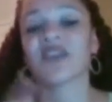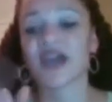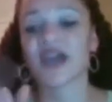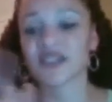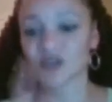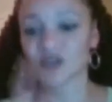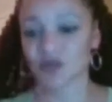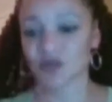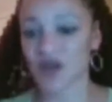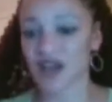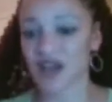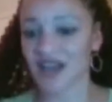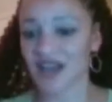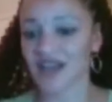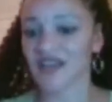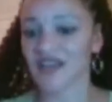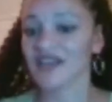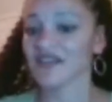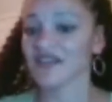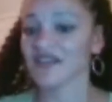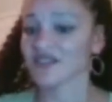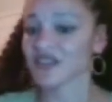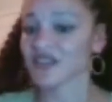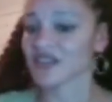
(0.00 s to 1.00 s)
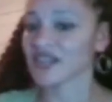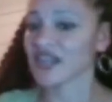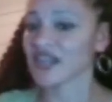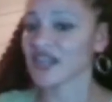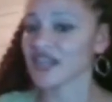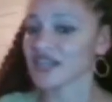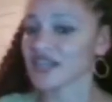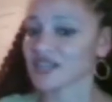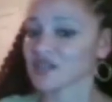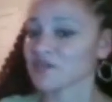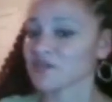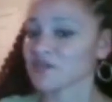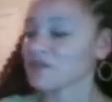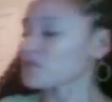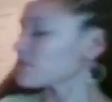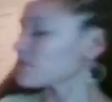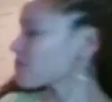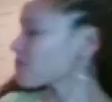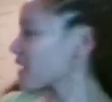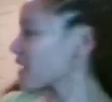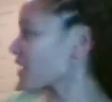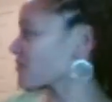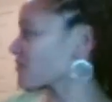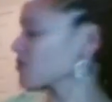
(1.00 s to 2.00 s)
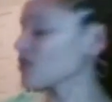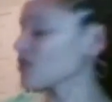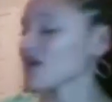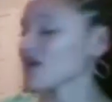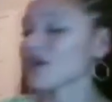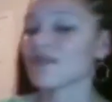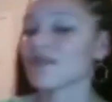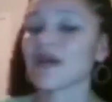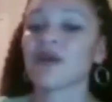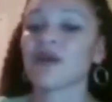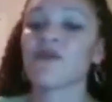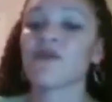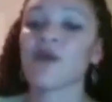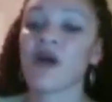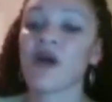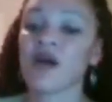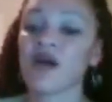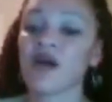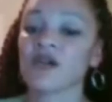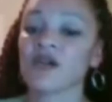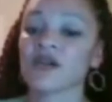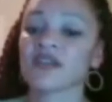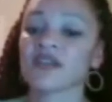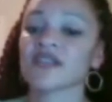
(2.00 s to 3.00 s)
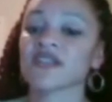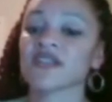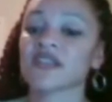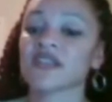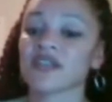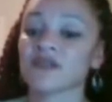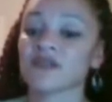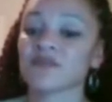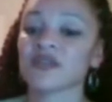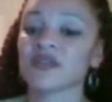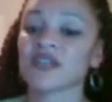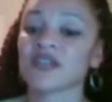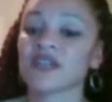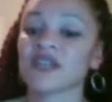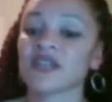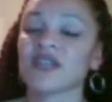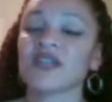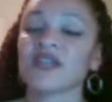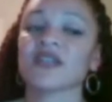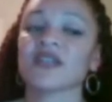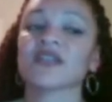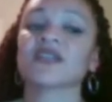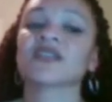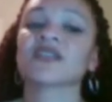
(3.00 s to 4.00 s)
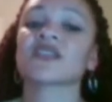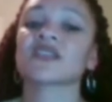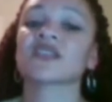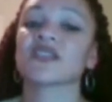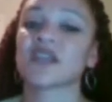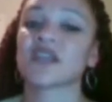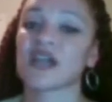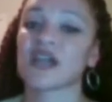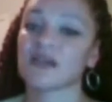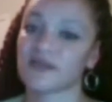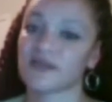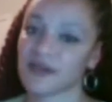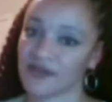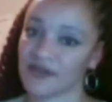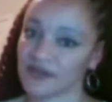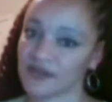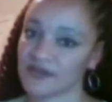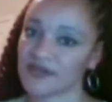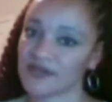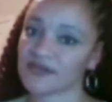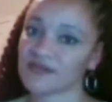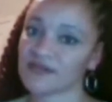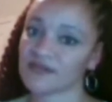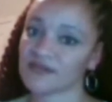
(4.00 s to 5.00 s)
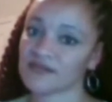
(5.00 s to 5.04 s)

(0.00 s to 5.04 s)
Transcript: that's why the next banner on my wall is going to be the Tyrells.